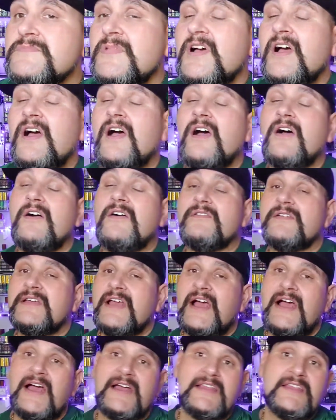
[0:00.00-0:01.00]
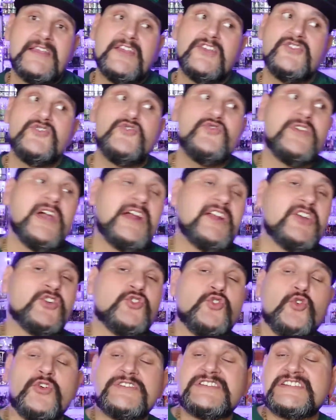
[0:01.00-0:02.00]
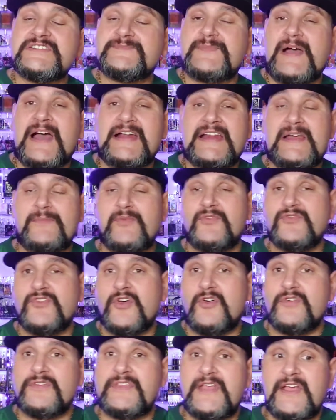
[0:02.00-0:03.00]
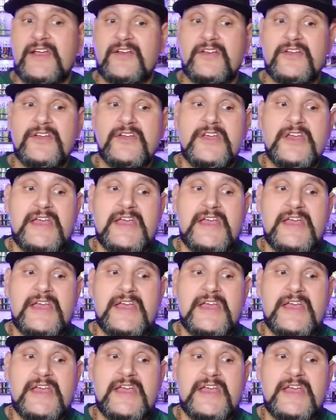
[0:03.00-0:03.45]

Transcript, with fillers: Oh, God. You got a gorgeous pineapple note in there.